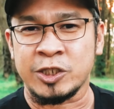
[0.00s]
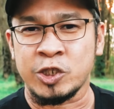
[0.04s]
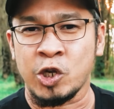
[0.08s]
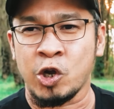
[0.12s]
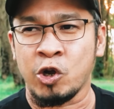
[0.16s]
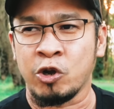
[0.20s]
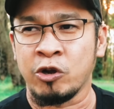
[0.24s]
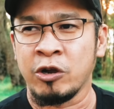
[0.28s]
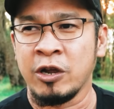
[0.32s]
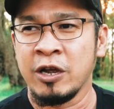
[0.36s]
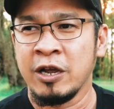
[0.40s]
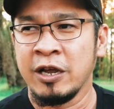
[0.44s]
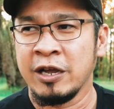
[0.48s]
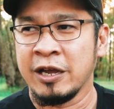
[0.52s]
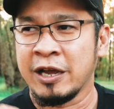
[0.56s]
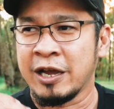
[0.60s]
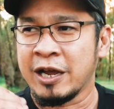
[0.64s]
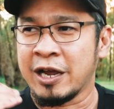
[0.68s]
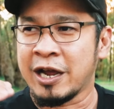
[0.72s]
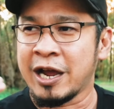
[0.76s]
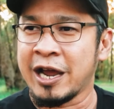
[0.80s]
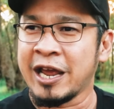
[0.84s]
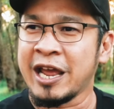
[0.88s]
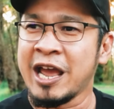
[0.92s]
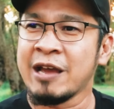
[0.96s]
So
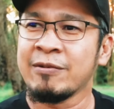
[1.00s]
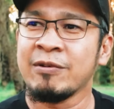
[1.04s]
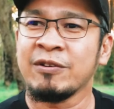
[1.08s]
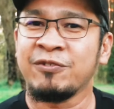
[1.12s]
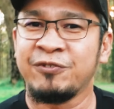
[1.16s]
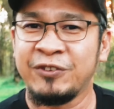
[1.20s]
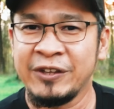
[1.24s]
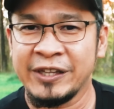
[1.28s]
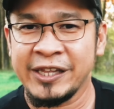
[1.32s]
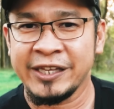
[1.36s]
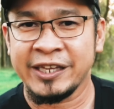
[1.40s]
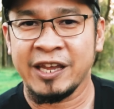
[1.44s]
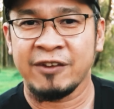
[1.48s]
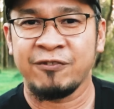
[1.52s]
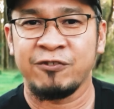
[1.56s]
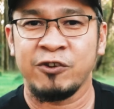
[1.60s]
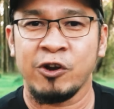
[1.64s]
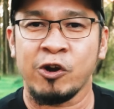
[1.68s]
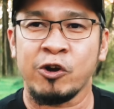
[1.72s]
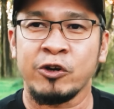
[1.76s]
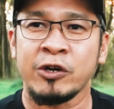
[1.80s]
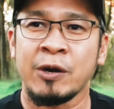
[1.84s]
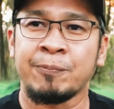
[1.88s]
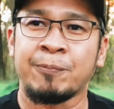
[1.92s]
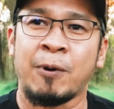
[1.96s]
I have a feeling if
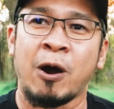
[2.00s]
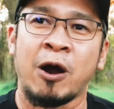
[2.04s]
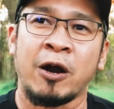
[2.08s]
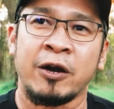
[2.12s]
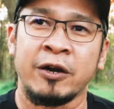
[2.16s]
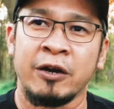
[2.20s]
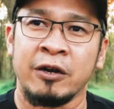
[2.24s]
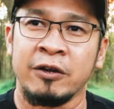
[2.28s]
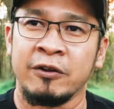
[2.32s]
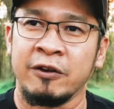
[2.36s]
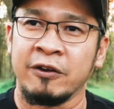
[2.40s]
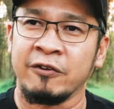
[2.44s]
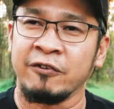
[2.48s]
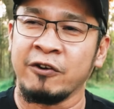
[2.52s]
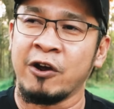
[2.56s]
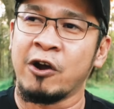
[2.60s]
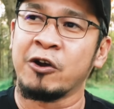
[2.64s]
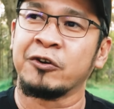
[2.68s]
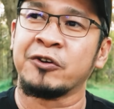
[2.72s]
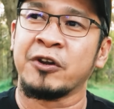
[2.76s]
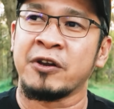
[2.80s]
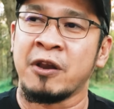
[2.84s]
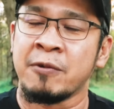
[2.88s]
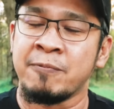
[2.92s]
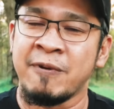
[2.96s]
you're
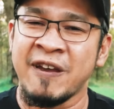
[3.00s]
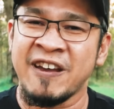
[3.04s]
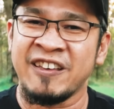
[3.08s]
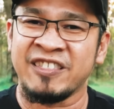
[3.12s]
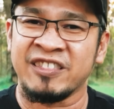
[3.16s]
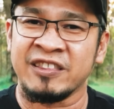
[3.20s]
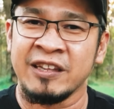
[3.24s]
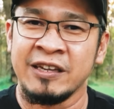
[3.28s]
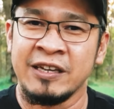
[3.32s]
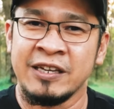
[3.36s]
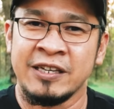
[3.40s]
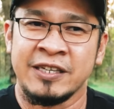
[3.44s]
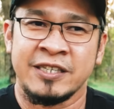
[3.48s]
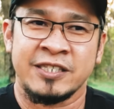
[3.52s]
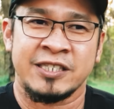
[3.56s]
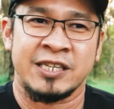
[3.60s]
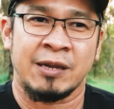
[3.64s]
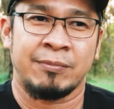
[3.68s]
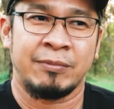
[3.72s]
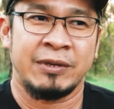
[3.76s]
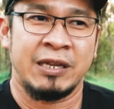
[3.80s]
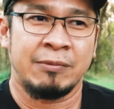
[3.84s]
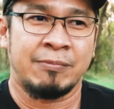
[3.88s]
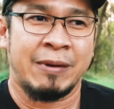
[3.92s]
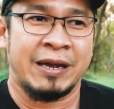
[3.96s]
on an event,
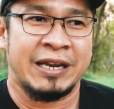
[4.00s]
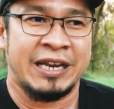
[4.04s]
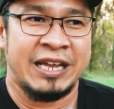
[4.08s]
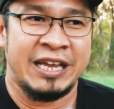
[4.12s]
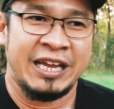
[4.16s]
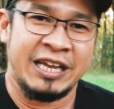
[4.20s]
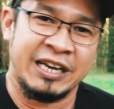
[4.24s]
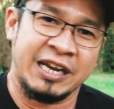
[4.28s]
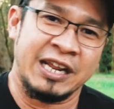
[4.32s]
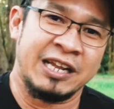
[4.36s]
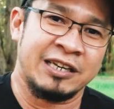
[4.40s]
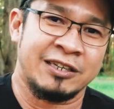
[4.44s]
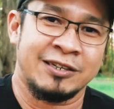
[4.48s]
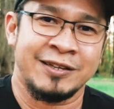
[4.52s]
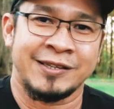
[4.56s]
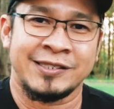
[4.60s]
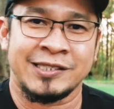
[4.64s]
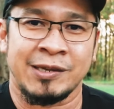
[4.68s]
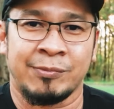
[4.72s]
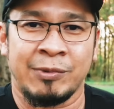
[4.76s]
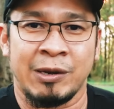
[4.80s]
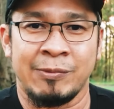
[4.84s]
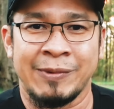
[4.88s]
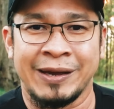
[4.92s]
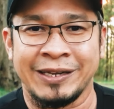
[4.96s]
somebody might hit it,
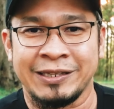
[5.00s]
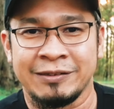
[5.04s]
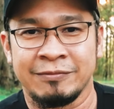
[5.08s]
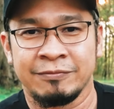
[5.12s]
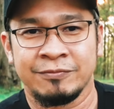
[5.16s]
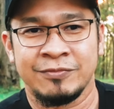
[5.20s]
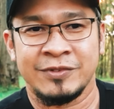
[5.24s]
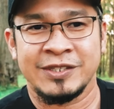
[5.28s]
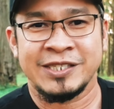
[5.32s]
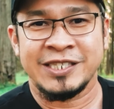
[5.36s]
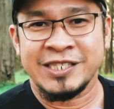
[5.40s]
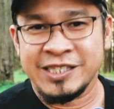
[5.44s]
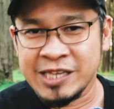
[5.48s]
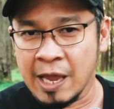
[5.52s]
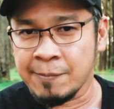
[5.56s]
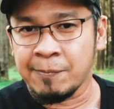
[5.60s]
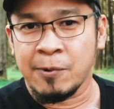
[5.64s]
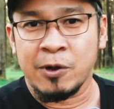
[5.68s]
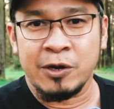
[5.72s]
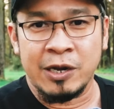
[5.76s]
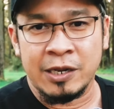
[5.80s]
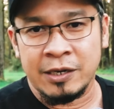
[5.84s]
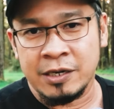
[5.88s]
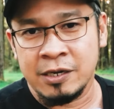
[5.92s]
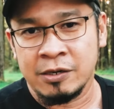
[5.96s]
somebody might step
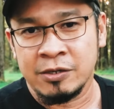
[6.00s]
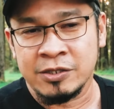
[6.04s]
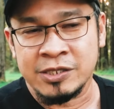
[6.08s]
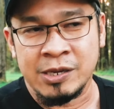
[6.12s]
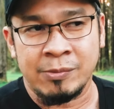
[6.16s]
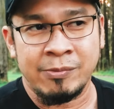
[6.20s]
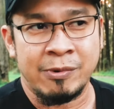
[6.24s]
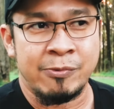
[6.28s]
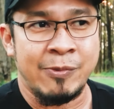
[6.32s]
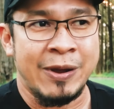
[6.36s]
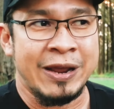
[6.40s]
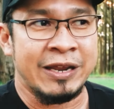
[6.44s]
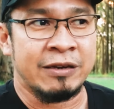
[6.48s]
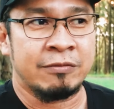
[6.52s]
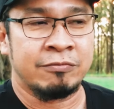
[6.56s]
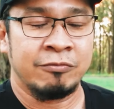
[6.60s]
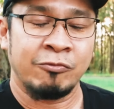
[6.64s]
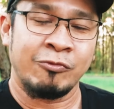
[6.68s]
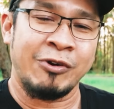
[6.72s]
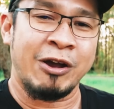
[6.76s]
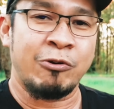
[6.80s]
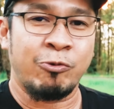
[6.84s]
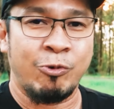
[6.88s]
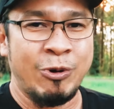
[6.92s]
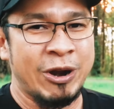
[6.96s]
on it, someone might,
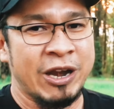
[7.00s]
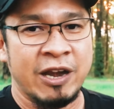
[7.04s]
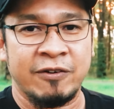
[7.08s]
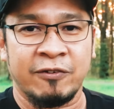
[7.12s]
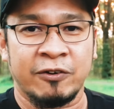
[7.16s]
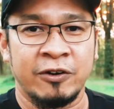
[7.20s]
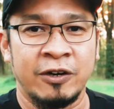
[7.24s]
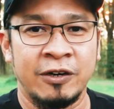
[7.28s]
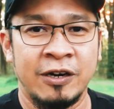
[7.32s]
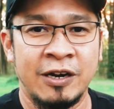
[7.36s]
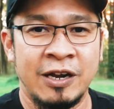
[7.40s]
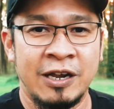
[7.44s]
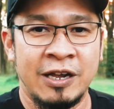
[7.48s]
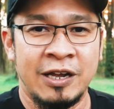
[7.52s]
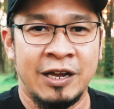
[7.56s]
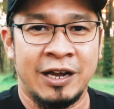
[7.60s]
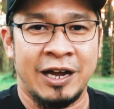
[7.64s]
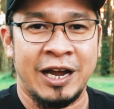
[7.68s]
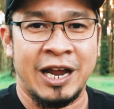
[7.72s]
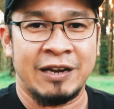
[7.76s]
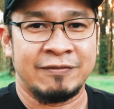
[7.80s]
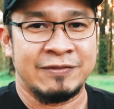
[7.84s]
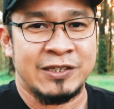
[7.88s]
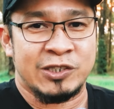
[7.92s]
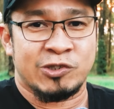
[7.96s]
or whatever.
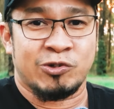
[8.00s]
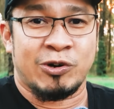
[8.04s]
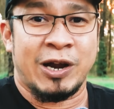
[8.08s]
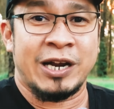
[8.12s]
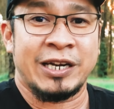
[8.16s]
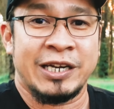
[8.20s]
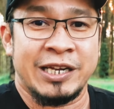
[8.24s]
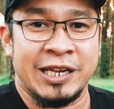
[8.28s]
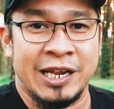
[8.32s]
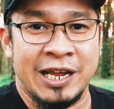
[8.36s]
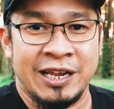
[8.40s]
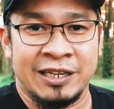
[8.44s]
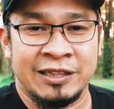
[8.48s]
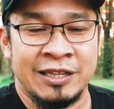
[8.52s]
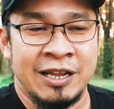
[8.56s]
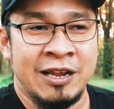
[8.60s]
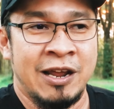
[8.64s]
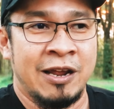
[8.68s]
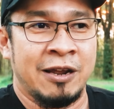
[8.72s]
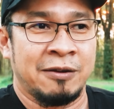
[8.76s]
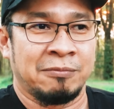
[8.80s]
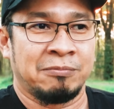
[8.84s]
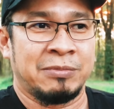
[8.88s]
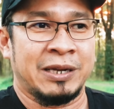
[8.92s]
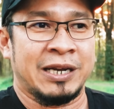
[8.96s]
I haven't tried yet,
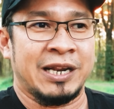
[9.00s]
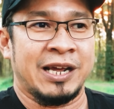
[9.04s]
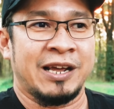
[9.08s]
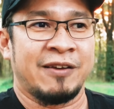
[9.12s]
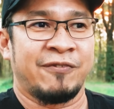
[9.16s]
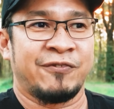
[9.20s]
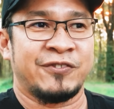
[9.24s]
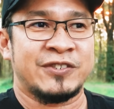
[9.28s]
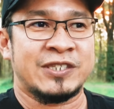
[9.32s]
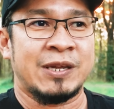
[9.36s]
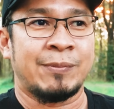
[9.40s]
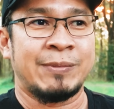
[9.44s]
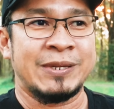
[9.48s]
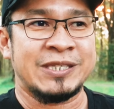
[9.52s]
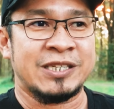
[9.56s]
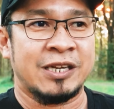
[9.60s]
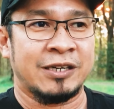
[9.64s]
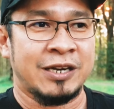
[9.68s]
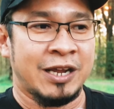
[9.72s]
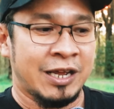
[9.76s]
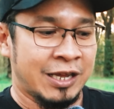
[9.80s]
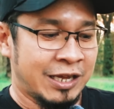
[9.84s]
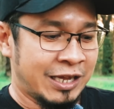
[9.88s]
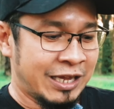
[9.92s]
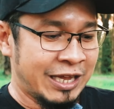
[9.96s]
but if somebody's
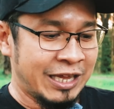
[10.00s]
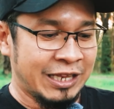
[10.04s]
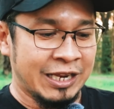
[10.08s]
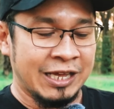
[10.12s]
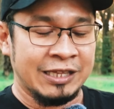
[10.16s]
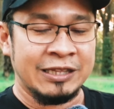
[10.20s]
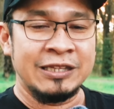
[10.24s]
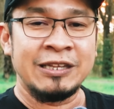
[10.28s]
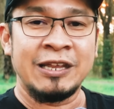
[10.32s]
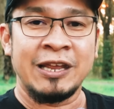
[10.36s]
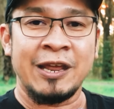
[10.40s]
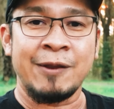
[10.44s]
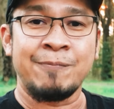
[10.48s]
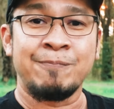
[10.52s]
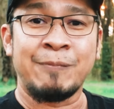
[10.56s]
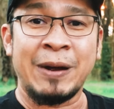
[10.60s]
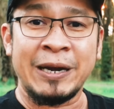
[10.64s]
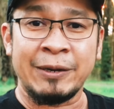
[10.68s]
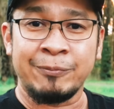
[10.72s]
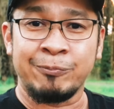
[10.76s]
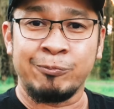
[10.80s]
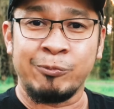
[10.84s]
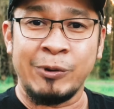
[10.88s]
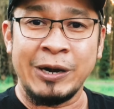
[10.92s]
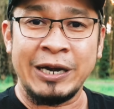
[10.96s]
gonna hit it, it
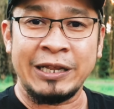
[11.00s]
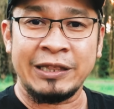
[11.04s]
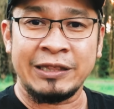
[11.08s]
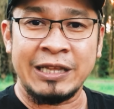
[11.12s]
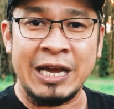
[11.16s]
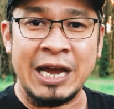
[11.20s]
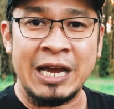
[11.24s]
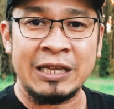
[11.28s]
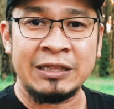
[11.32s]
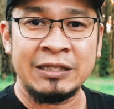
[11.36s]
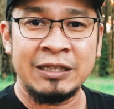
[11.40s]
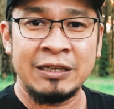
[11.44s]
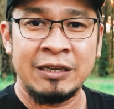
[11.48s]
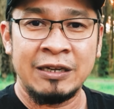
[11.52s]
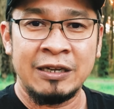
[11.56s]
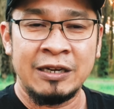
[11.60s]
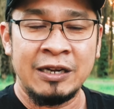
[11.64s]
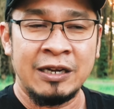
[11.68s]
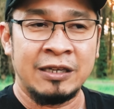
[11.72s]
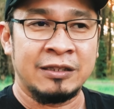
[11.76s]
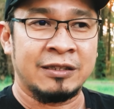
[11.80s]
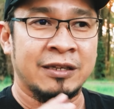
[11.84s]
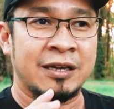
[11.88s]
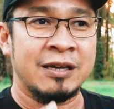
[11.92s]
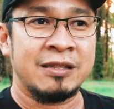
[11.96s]
might break that.
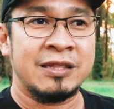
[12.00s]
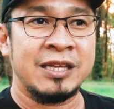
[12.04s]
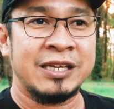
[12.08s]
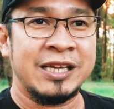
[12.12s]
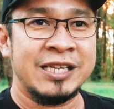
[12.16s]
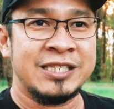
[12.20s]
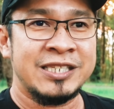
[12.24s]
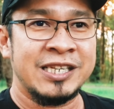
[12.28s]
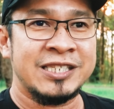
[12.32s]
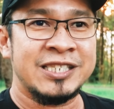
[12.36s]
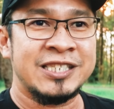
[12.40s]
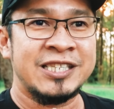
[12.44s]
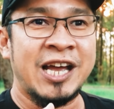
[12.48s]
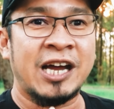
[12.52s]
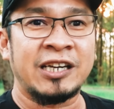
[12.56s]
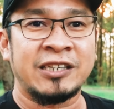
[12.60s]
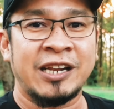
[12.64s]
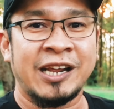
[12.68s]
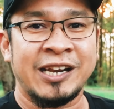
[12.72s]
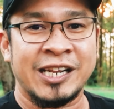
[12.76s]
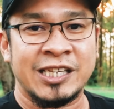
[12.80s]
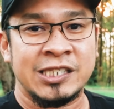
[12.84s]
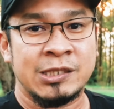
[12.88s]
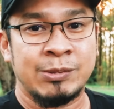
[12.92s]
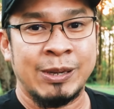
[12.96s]
The good thing is it's not
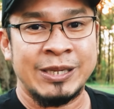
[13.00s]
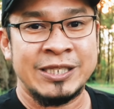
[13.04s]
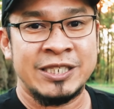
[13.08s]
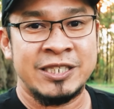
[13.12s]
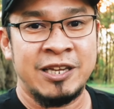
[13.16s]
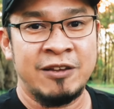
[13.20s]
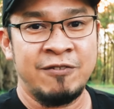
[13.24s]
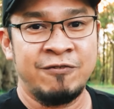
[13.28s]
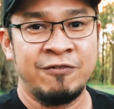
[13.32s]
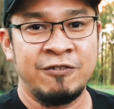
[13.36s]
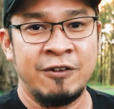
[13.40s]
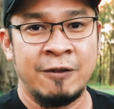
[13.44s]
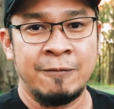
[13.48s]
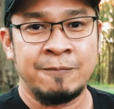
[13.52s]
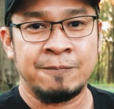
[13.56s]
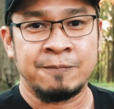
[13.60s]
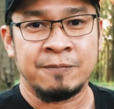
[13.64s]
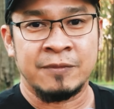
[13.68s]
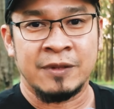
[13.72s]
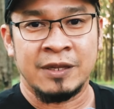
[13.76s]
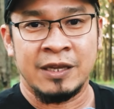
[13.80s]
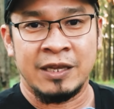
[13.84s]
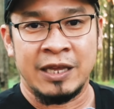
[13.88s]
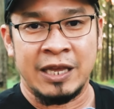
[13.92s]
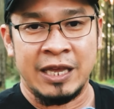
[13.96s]
that expensive,
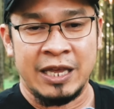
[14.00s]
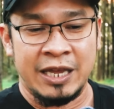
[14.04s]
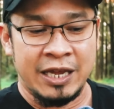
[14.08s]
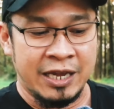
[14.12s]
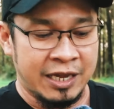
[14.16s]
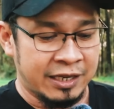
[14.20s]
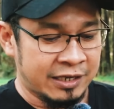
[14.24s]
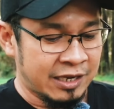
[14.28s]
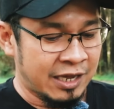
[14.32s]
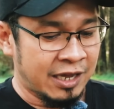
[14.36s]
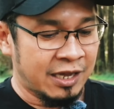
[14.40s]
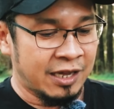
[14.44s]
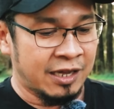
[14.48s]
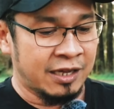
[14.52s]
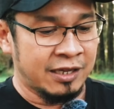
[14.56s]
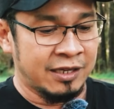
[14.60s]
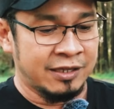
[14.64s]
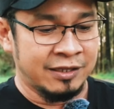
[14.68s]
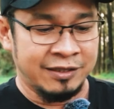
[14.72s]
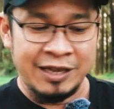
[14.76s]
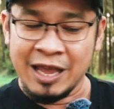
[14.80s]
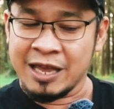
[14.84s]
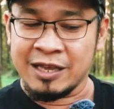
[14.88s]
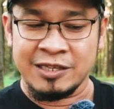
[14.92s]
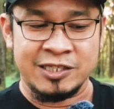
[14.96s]
and
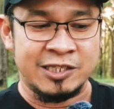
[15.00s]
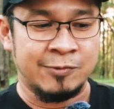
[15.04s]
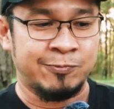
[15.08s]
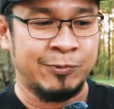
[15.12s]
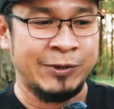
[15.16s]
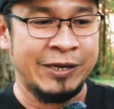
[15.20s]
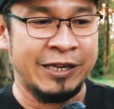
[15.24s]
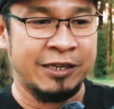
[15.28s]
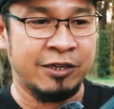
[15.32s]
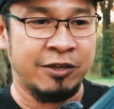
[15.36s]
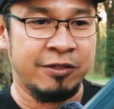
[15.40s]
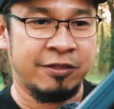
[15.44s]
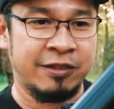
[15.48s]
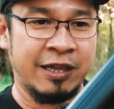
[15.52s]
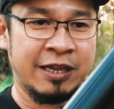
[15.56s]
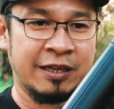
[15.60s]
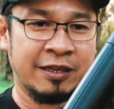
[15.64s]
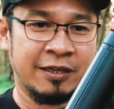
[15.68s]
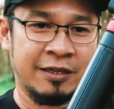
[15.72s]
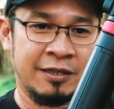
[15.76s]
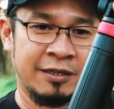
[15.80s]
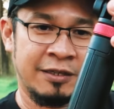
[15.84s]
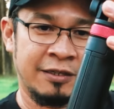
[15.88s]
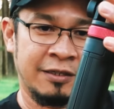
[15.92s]
yeah, it's a pretty good thing.